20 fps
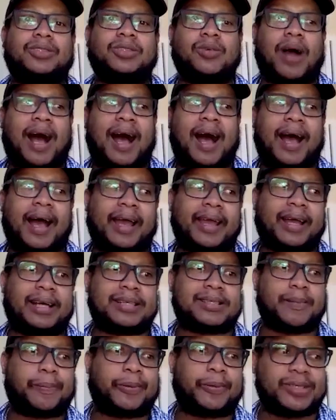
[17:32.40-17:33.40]
do I,
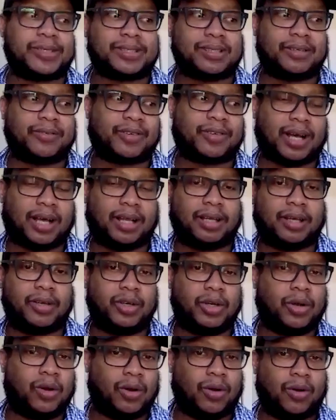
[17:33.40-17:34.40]
as a person of color,
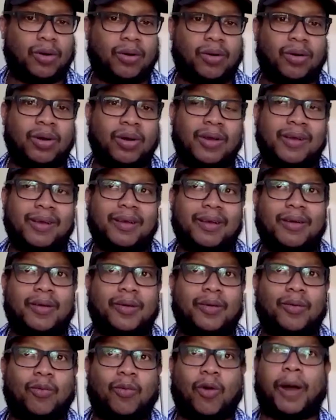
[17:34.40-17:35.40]
know
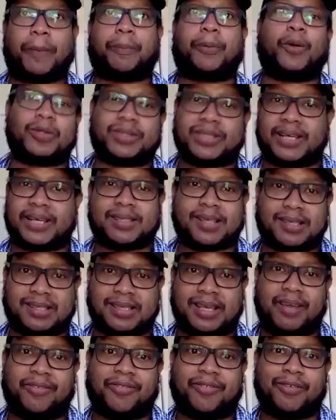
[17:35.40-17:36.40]
what protests are
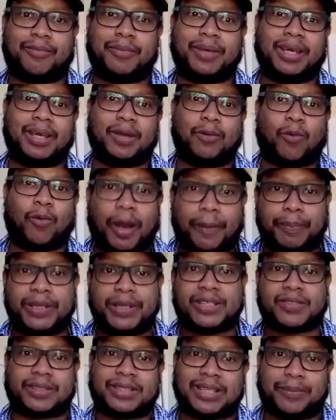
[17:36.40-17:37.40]
safe for me, what
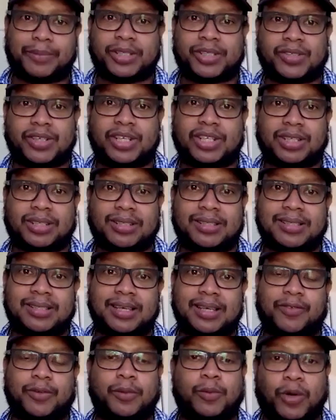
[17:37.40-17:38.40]
peaceful demonstrations are
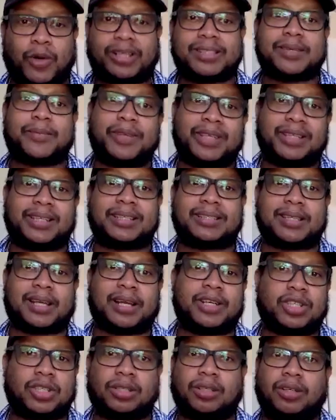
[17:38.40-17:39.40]
safe for me? What are some of the things that I
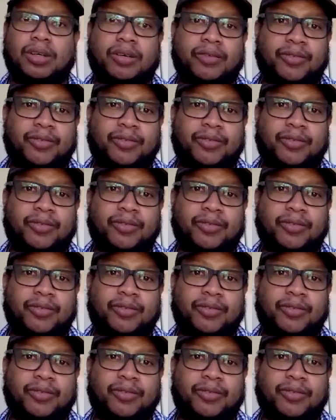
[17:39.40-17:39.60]
should look